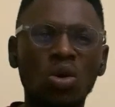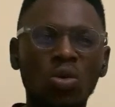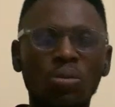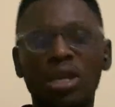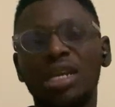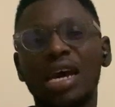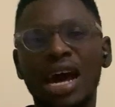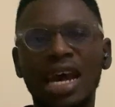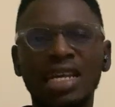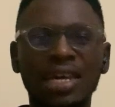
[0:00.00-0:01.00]
or media
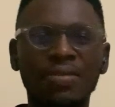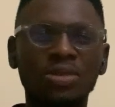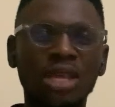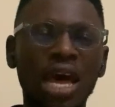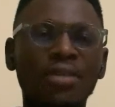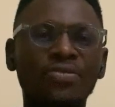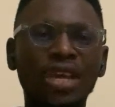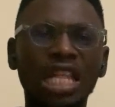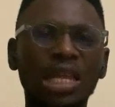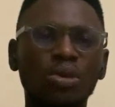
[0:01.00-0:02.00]
items are
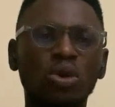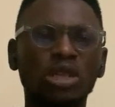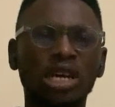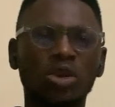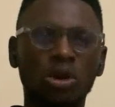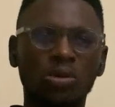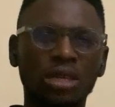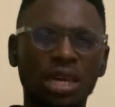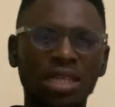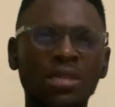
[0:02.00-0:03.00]
available on that
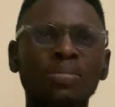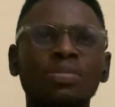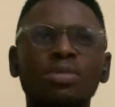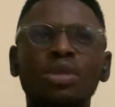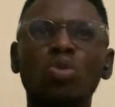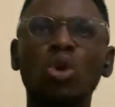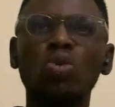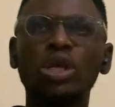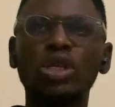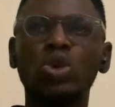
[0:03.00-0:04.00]
website.
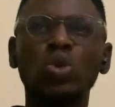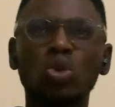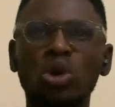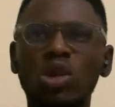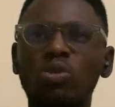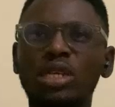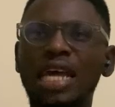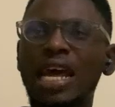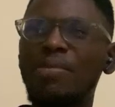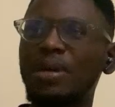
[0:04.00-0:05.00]
What we do when we
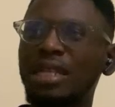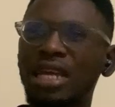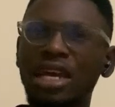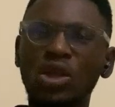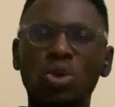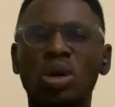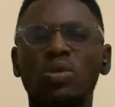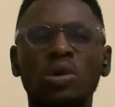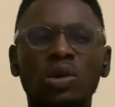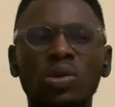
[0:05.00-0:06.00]
type in that
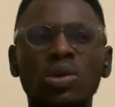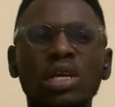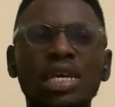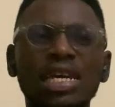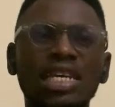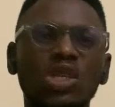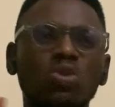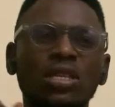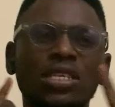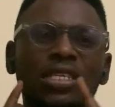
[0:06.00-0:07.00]
URL is
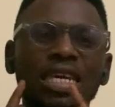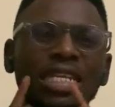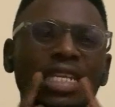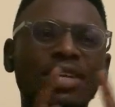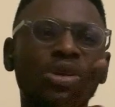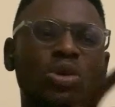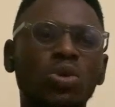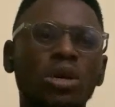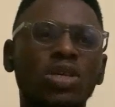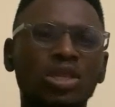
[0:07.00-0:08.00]
we send a
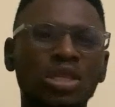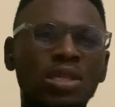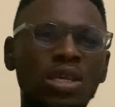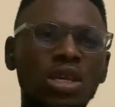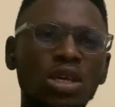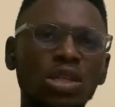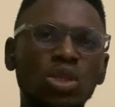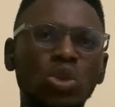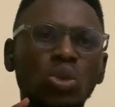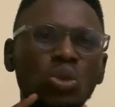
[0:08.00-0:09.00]
request
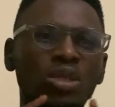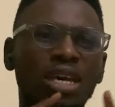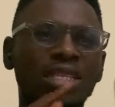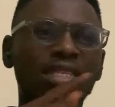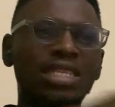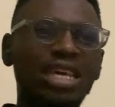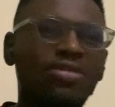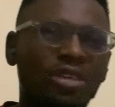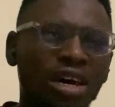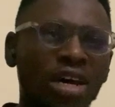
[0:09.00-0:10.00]
to that
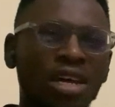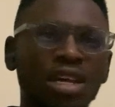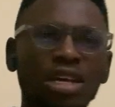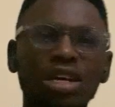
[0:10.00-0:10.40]
server